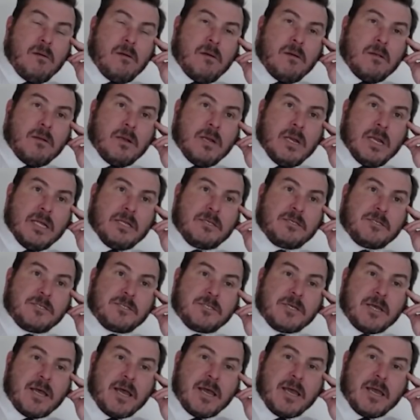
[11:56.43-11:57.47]
and let's
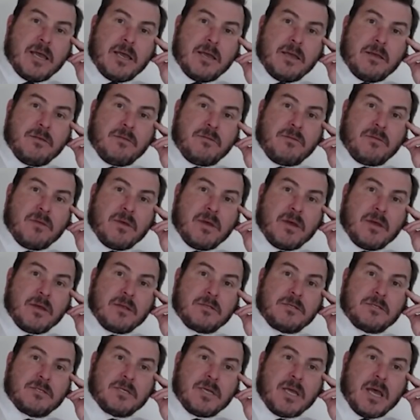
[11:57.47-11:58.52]
say
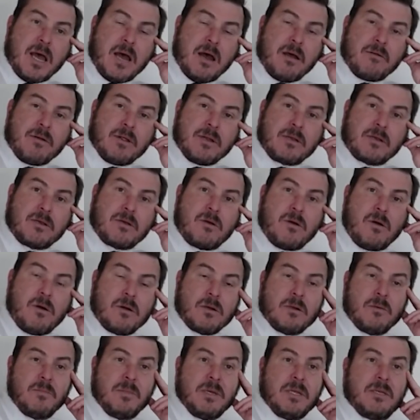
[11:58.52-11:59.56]
that our
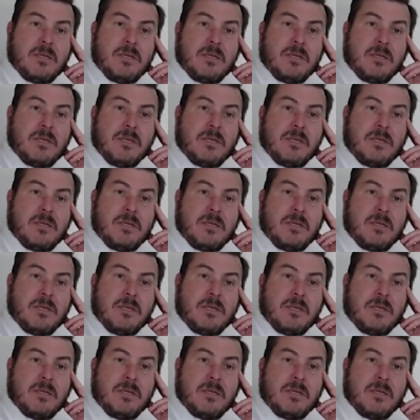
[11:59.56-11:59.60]
economy